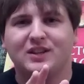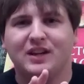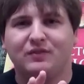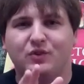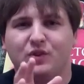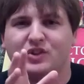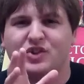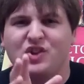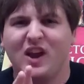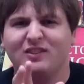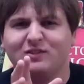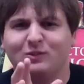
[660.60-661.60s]
if you can
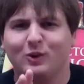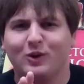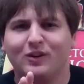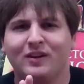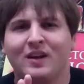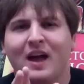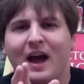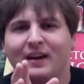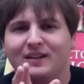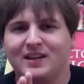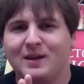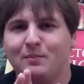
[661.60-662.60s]
just learn how
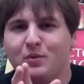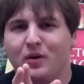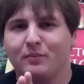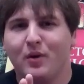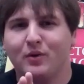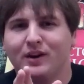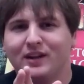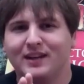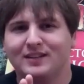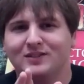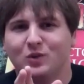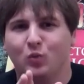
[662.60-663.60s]
to keep your opponent
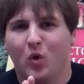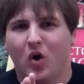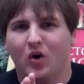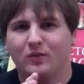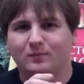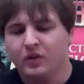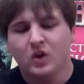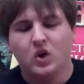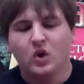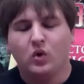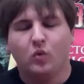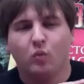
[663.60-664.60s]
against the wall.
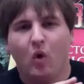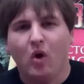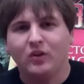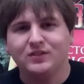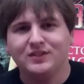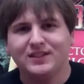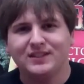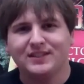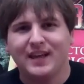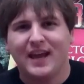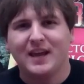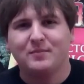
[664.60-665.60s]
Walls in this
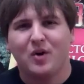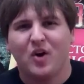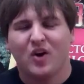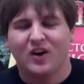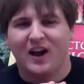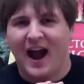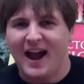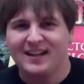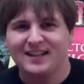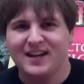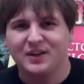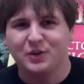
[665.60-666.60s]
game are
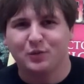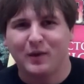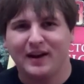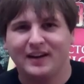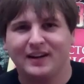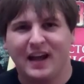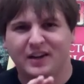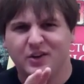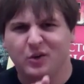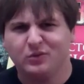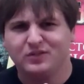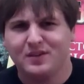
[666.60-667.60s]
highly underrated. I
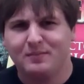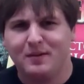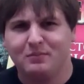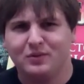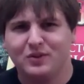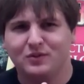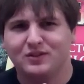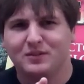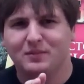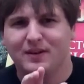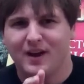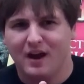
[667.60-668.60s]
don't see people use
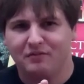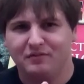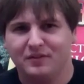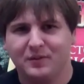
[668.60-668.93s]
them enough.